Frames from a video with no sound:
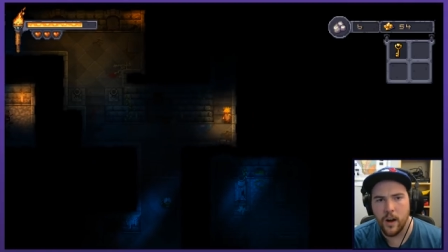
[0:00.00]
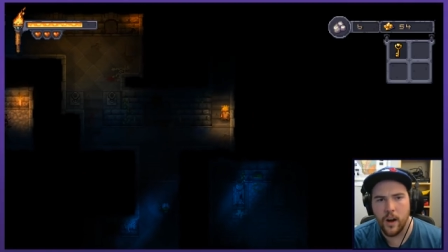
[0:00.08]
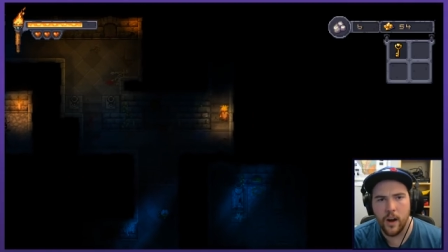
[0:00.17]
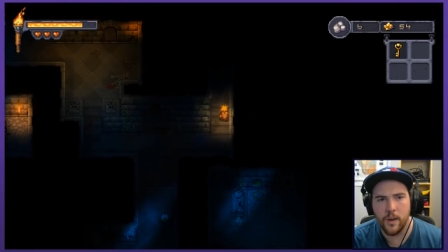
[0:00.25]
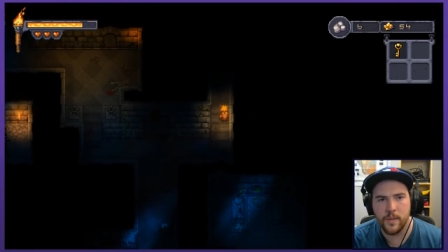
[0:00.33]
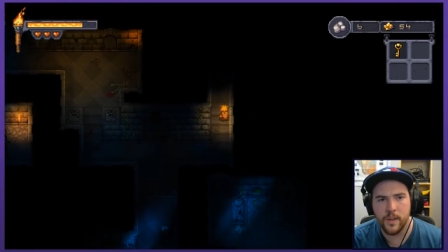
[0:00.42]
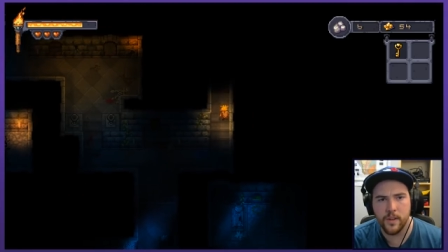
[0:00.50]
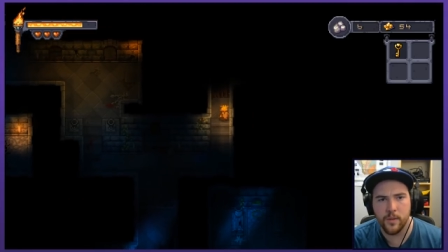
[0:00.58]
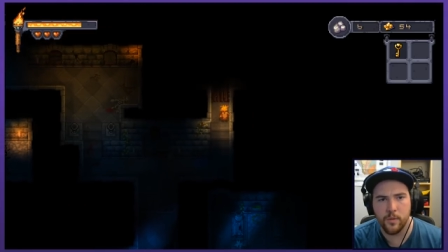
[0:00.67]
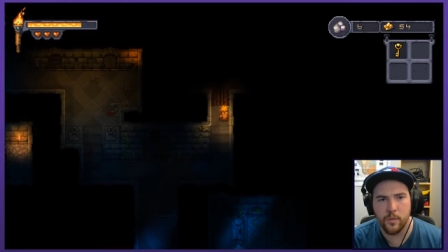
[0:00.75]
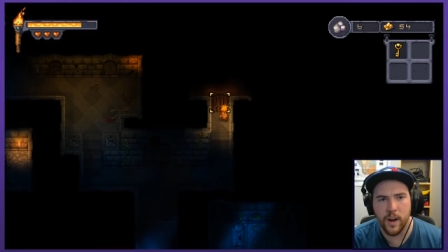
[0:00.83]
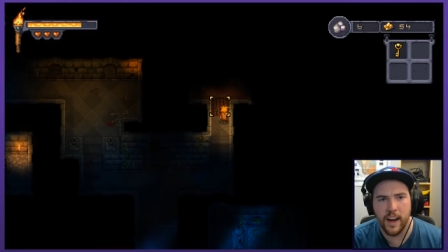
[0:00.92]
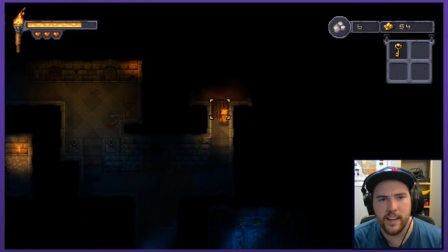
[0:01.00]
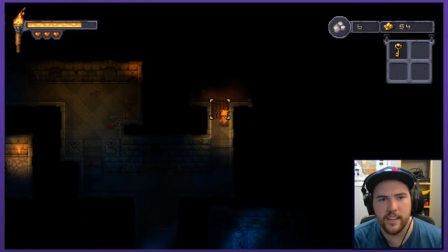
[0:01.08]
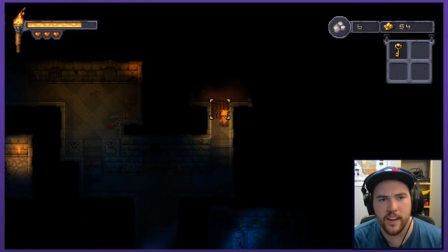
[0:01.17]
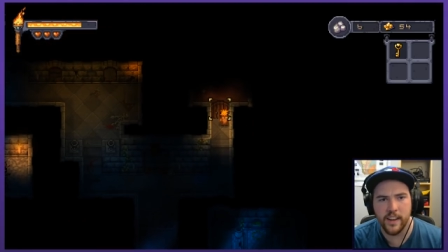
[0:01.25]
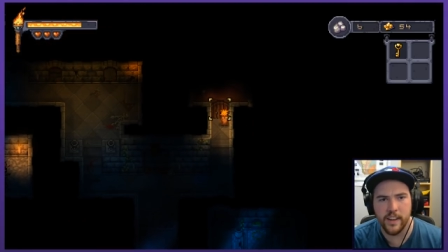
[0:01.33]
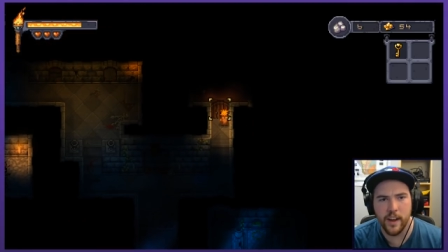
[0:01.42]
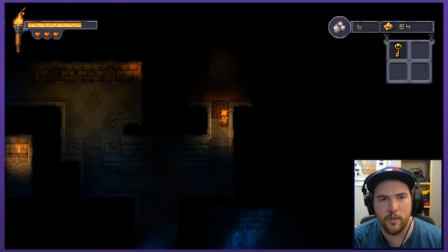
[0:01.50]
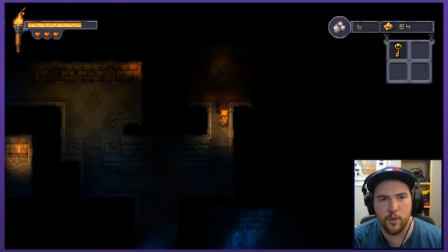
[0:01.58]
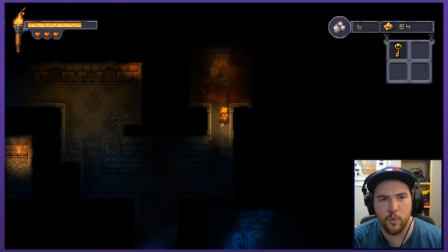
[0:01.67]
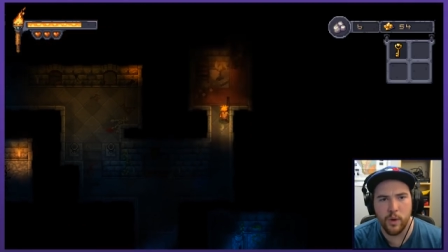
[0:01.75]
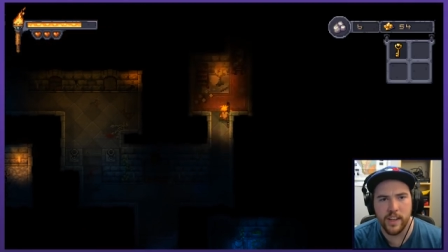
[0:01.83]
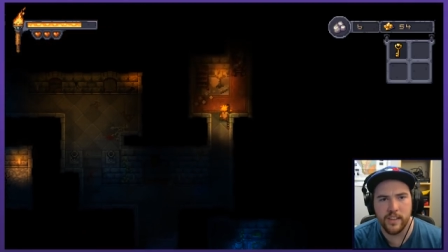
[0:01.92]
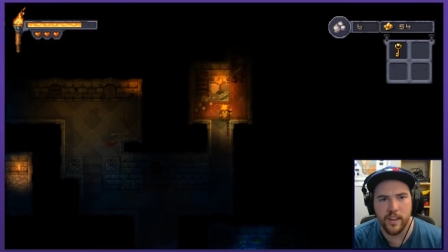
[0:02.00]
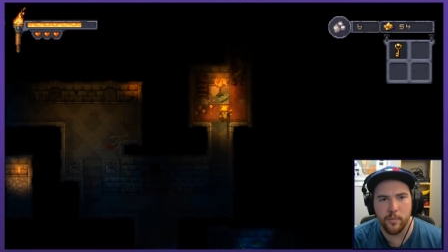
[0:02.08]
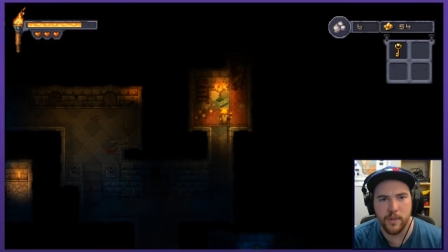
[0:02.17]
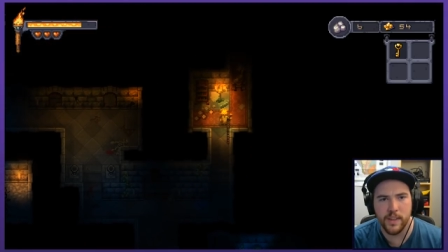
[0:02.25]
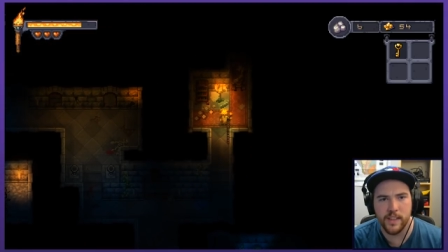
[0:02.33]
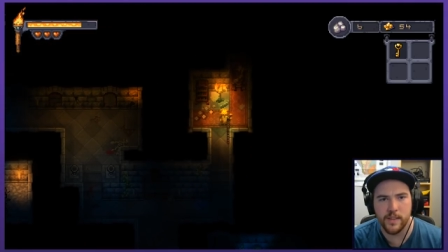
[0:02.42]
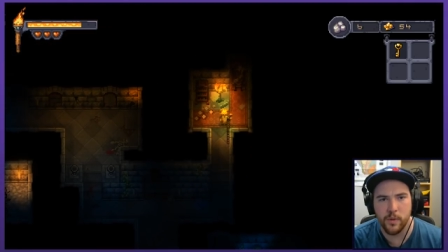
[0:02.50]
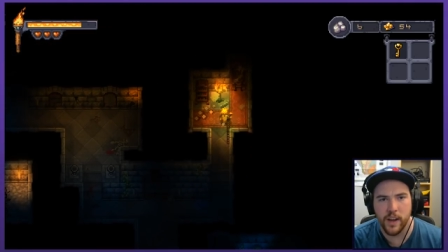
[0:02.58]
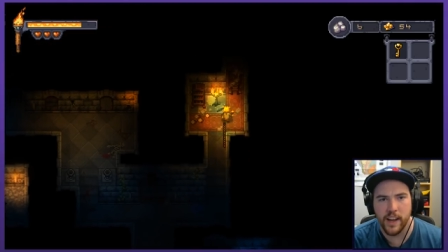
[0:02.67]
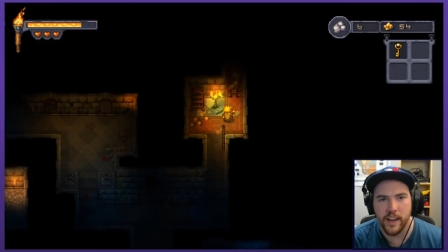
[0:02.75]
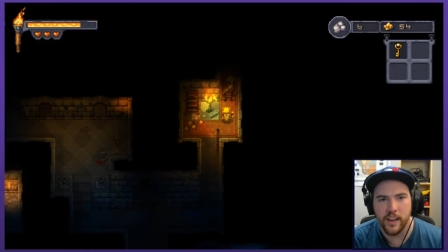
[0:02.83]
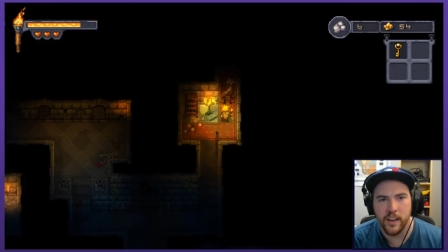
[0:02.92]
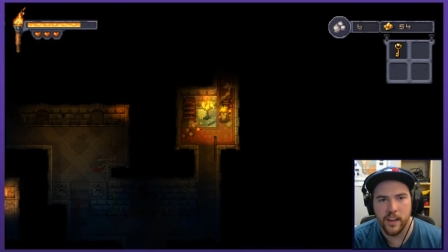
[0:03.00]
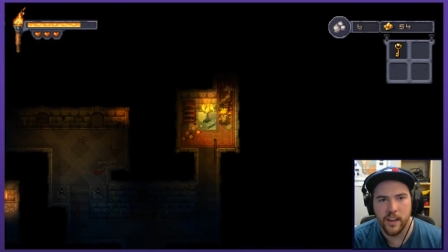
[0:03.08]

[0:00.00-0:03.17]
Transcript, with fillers: Off to the right, I never went up this way.